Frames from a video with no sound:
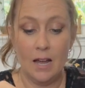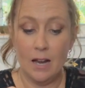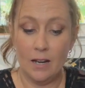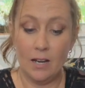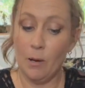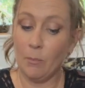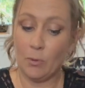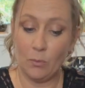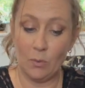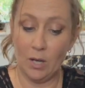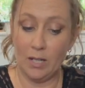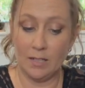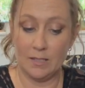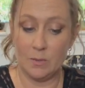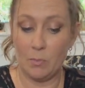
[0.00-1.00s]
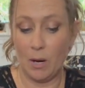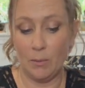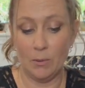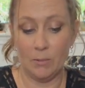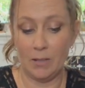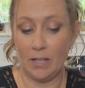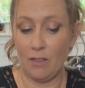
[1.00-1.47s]
Number one is
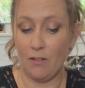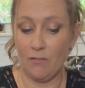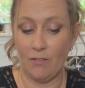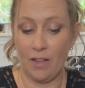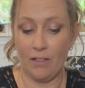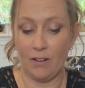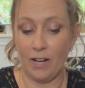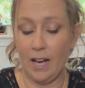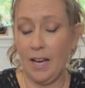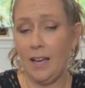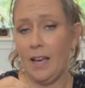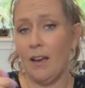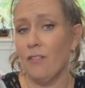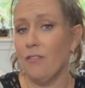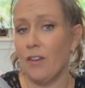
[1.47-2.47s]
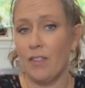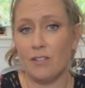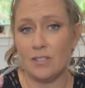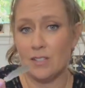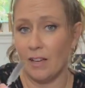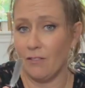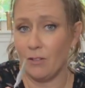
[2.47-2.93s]
probably the feather. I have
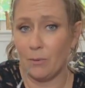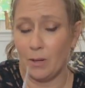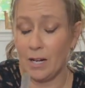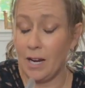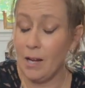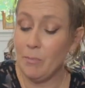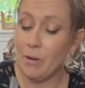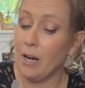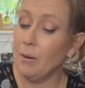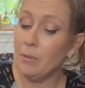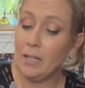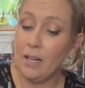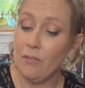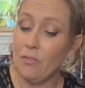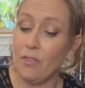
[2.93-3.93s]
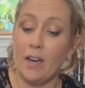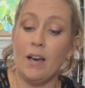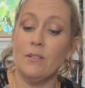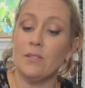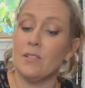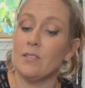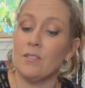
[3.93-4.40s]
feathers everywhere. I probably have
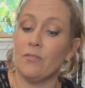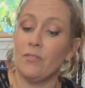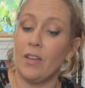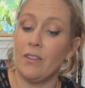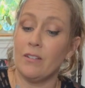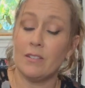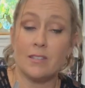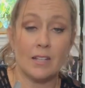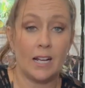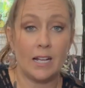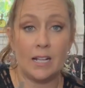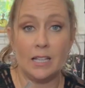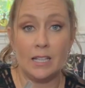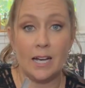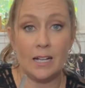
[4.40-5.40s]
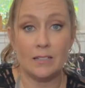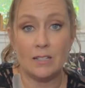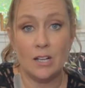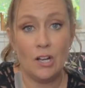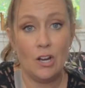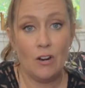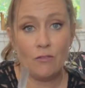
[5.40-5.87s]
thousands of feathers that I collect
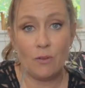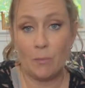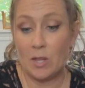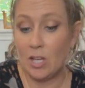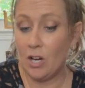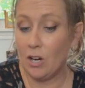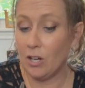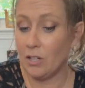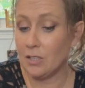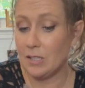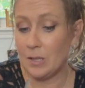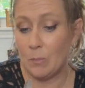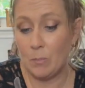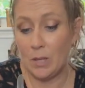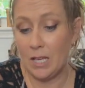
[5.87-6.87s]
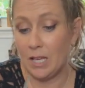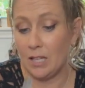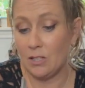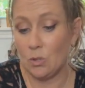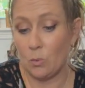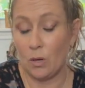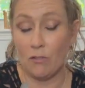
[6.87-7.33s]
from the yard to the
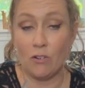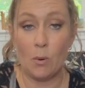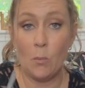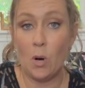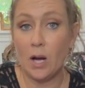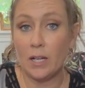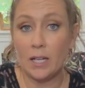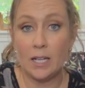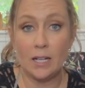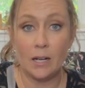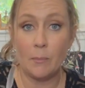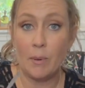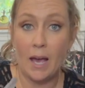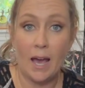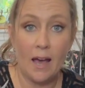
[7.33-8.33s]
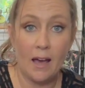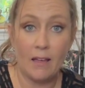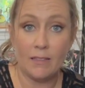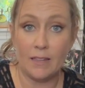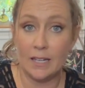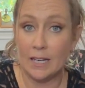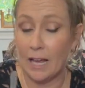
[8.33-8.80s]
beach, wherever I'm walking on a
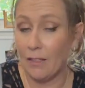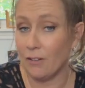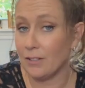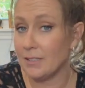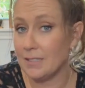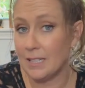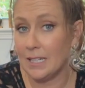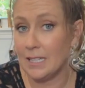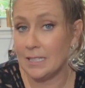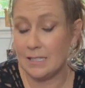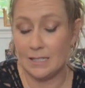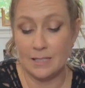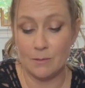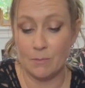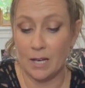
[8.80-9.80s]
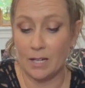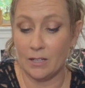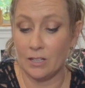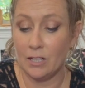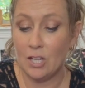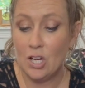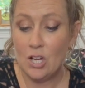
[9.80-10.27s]
path, in other cities, doesn't
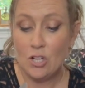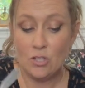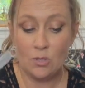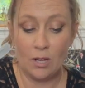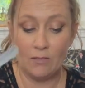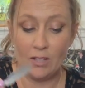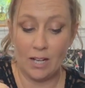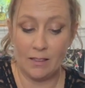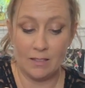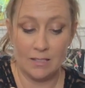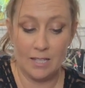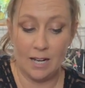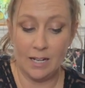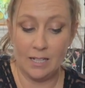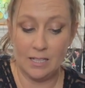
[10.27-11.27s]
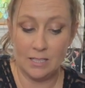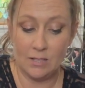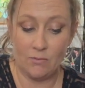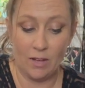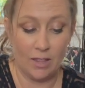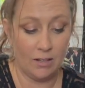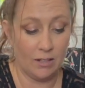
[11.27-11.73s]
matter. So I've got the tiniest
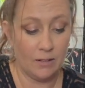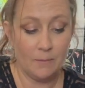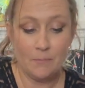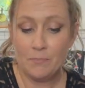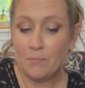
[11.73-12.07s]
feather.